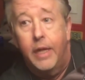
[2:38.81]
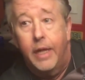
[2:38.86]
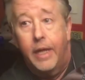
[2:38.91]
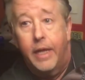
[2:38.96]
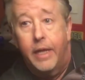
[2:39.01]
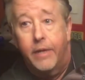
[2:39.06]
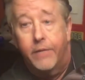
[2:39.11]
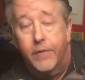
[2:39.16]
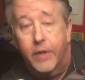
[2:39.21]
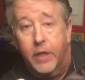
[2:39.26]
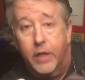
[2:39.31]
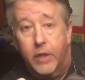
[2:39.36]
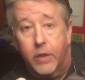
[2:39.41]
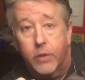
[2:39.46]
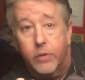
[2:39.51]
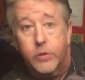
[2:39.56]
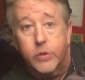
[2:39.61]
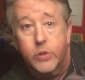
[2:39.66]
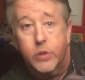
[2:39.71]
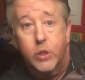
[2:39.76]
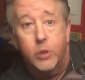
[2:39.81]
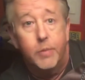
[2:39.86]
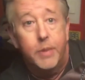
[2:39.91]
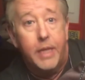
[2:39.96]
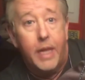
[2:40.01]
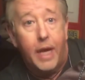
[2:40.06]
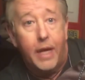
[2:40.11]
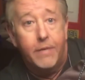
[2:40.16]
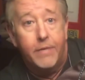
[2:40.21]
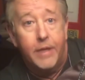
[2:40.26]
And if you're gonna go scuba
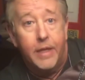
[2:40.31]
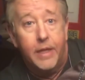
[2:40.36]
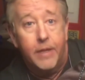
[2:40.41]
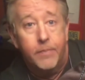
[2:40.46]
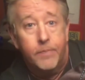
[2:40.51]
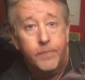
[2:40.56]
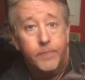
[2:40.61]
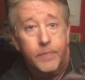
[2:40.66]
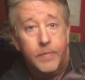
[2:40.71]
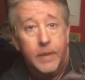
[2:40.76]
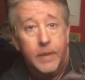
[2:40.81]
diving,